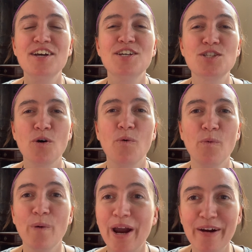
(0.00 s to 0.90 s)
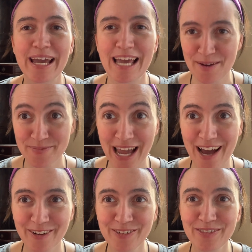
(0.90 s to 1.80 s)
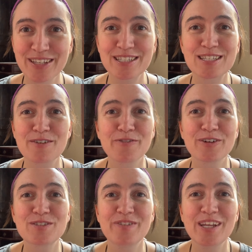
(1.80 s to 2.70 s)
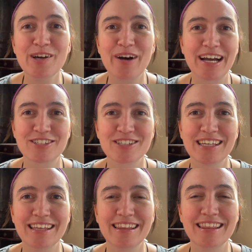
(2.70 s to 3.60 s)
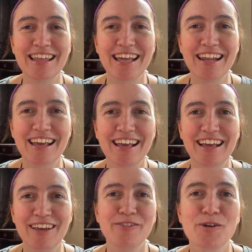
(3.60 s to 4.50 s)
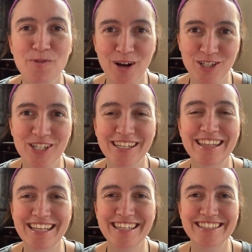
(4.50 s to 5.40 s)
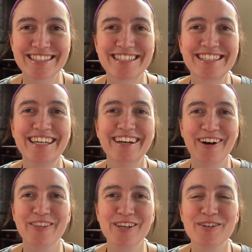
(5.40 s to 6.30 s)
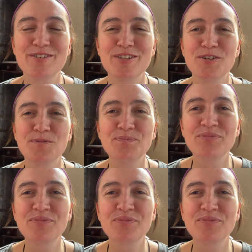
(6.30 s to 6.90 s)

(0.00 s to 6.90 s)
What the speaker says: So where I am now, this is the first video actually that, if you're watching these on the YouTube,